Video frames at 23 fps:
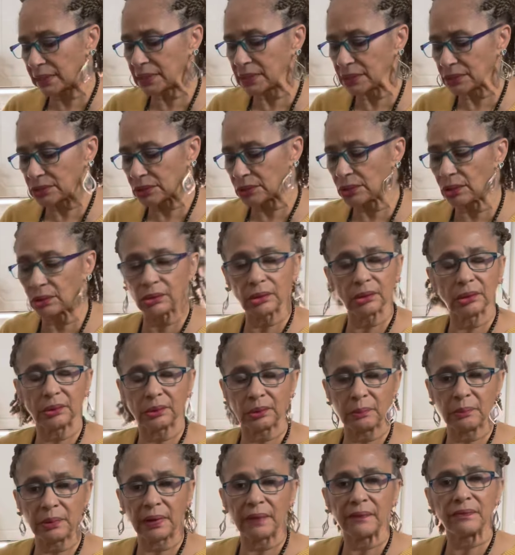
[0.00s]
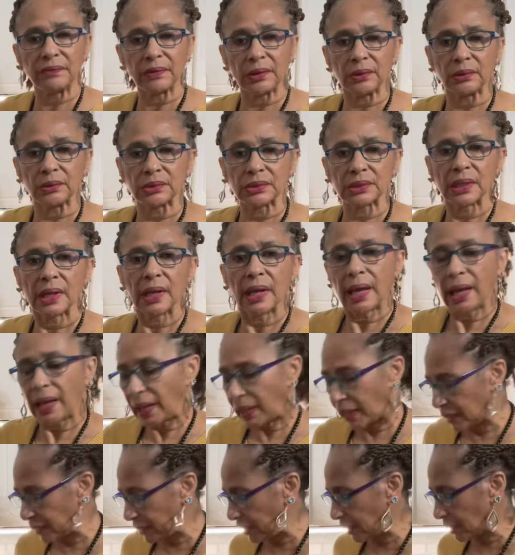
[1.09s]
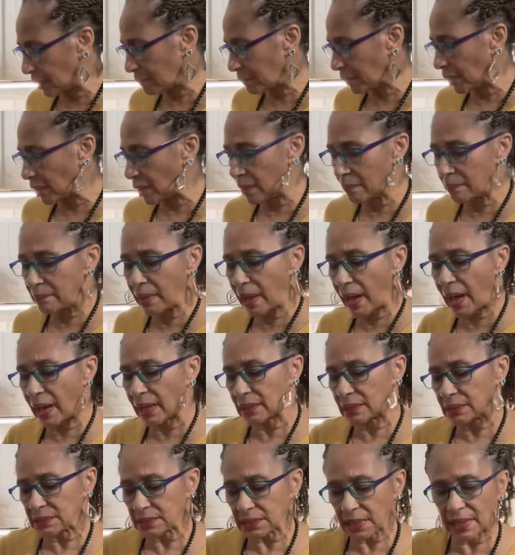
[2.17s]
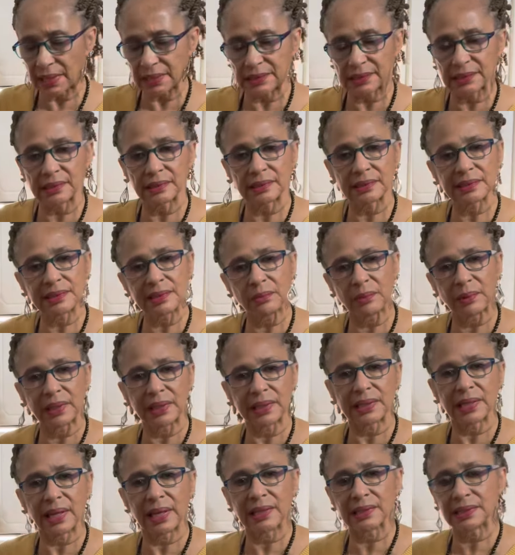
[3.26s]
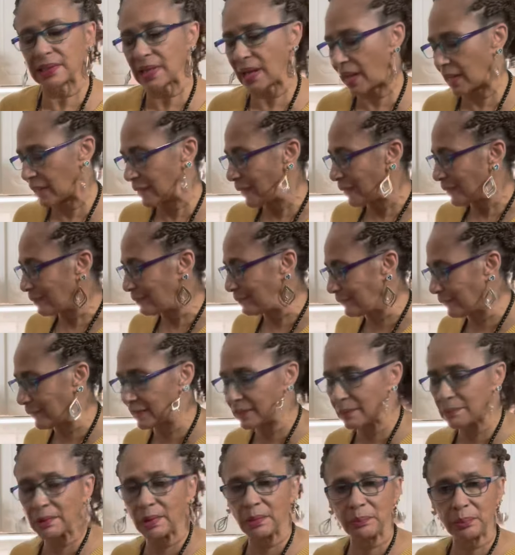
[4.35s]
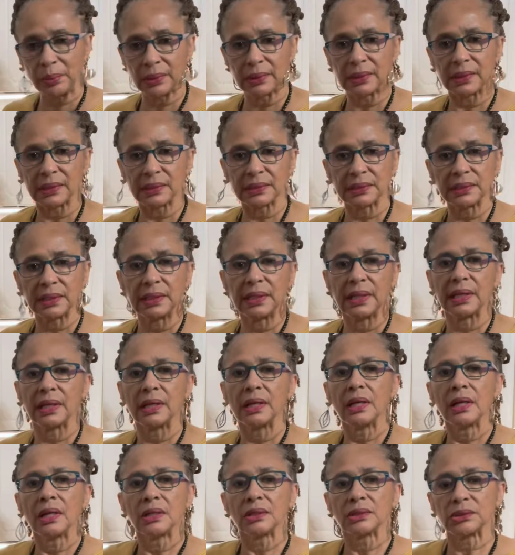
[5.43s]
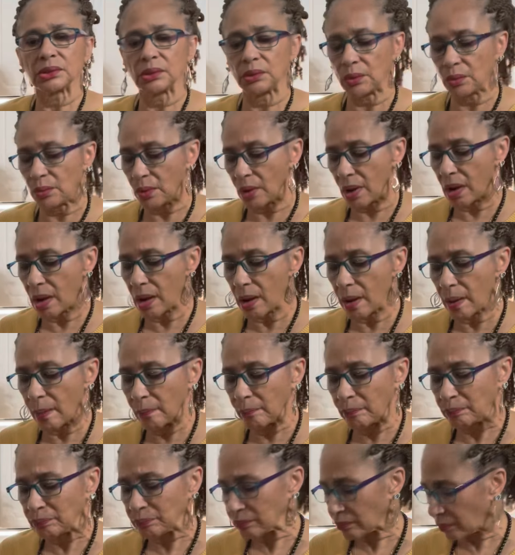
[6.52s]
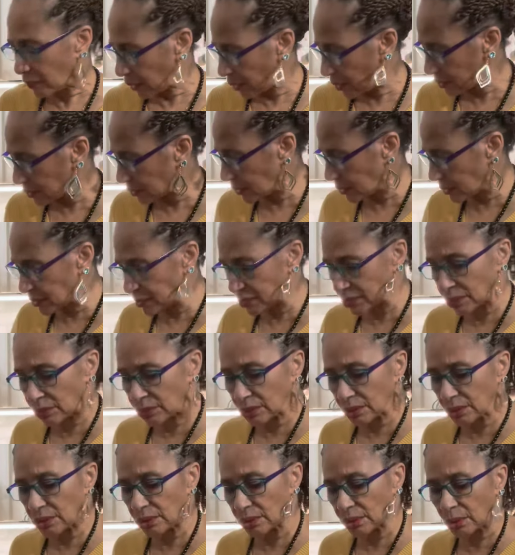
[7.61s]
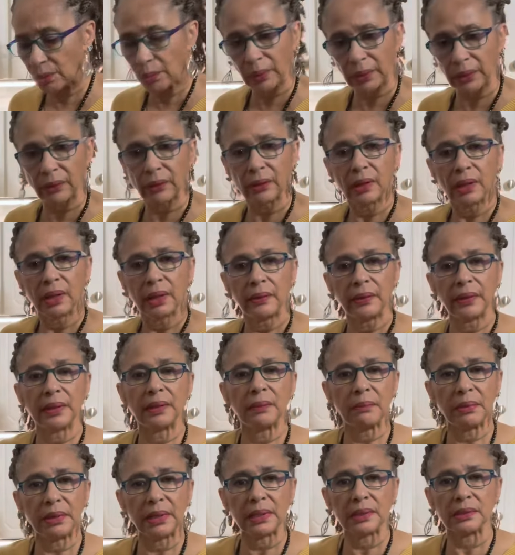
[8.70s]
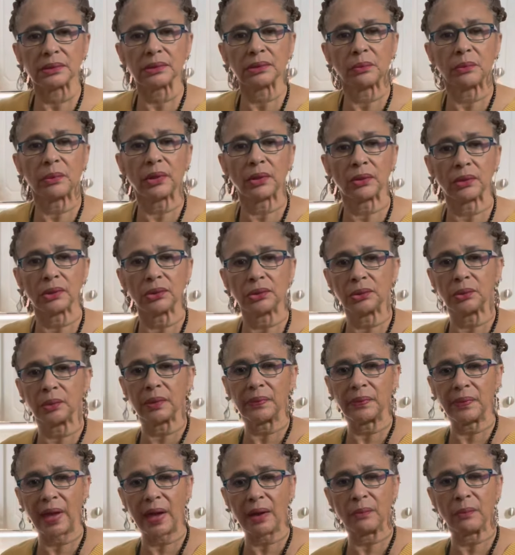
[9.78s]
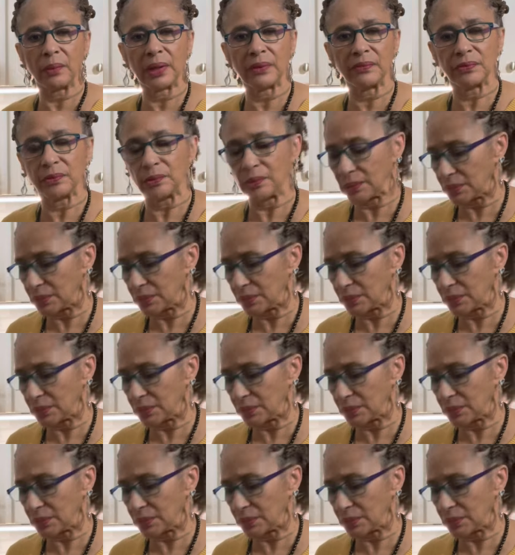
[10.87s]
this cook a little bit first. And then I'm gonna come back, taste it, see what it tastes like. Then I'm gonna put this in there, so because this is gonna cook quicker than the beans. So we're gonna do it that way for